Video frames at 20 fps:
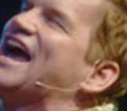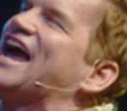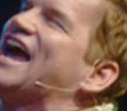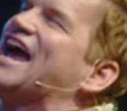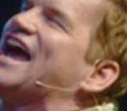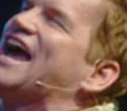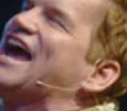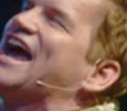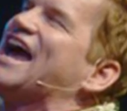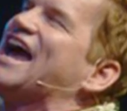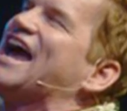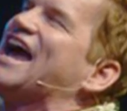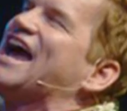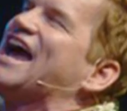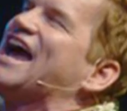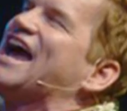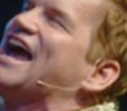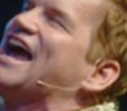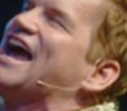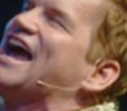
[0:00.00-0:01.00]

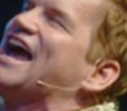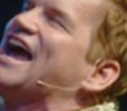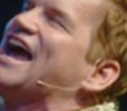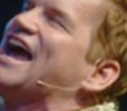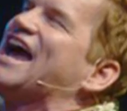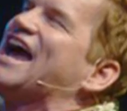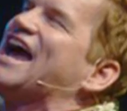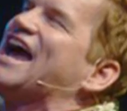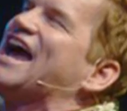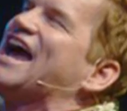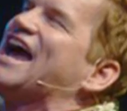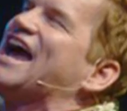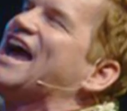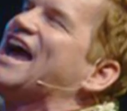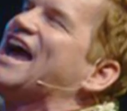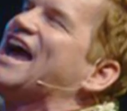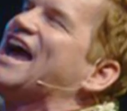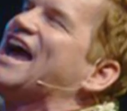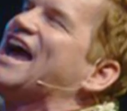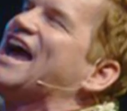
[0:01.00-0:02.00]

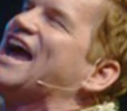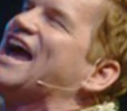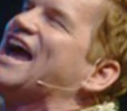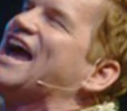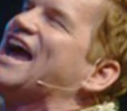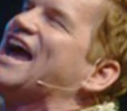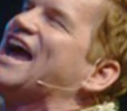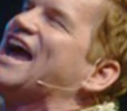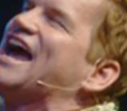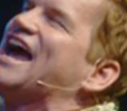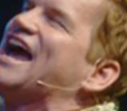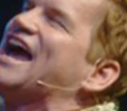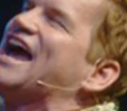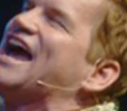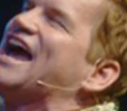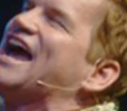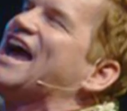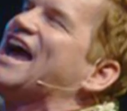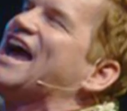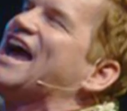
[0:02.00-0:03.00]

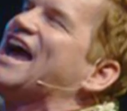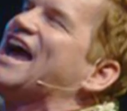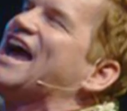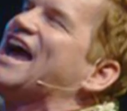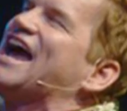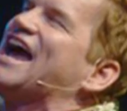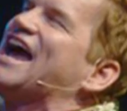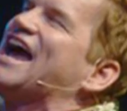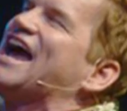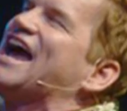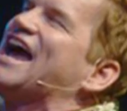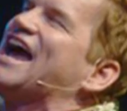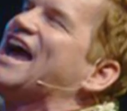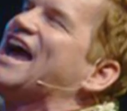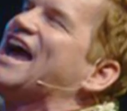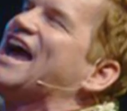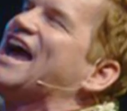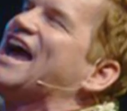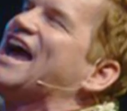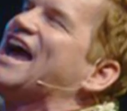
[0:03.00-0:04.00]

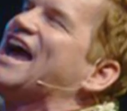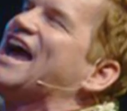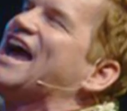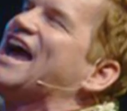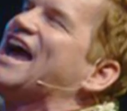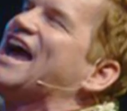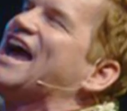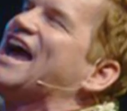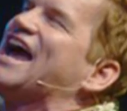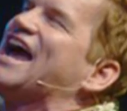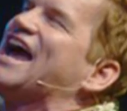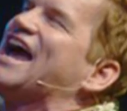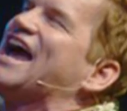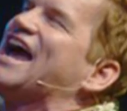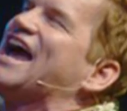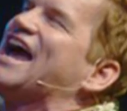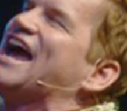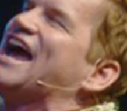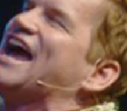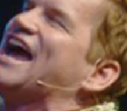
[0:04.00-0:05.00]

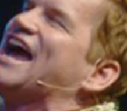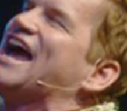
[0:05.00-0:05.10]
The face doesn't move, so there is nothing to read.